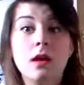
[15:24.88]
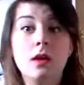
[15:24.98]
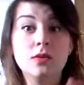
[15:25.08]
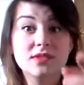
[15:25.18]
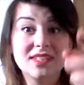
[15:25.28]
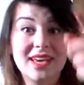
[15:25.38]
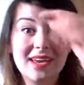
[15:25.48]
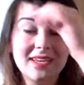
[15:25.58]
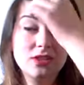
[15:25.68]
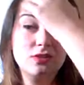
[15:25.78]
Once
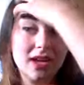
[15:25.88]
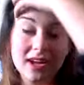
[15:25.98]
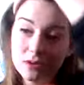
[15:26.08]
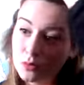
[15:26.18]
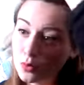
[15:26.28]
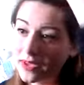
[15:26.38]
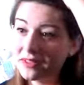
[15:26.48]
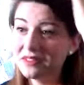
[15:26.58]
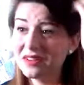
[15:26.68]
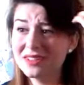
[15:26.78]
again, you can
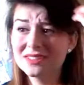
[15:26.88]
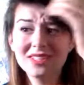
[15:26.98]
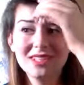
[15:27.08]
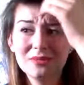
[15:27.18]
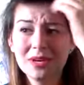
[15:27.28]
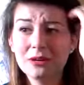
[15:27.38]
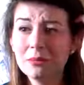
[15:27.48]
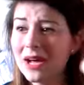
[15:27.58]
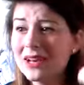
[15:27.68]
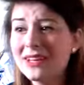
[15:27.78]
win a Sleek makeup
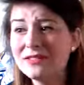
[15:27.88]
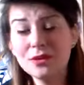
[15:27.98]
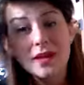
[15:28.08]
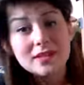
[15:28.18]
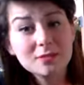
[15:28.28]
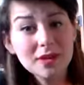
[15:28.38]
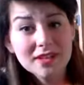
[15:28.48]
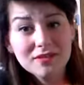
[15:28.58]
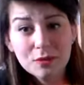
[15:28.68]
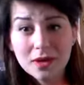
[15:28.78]
palette if you enter my
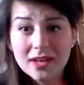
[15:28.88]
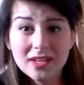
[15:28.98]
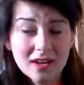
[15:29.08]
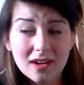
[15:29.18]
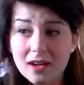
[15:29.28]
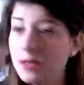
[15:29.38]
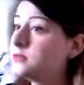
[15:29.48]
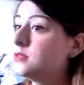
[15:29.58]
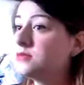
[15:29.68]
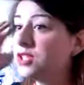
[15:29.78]
giveaway.
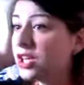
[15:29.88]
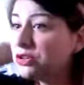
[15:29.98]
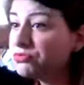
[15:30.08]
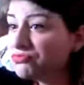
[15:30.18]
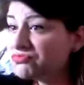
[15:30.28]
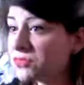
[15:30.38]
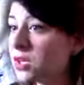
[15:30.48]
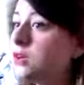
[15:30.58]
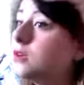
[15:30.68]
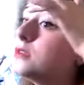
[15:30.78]
It's up to you.
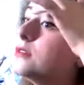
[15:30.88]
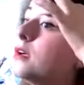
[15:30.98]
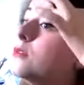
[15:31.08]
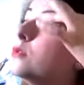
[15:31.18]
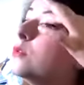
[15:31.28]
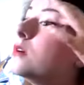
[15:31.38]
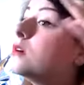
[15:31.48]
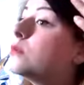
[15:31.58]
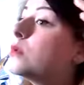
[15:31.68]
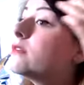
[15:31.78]
No
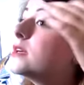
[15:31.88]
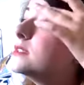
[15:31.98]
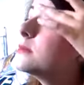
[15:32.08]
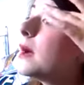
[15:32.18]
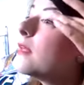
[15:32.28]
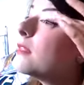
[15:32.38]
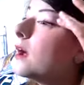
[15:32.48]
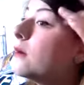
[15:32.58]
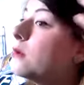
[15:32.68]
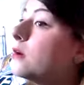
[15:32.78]
worries about
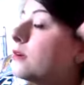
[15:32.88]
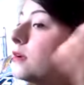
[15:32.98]
that one.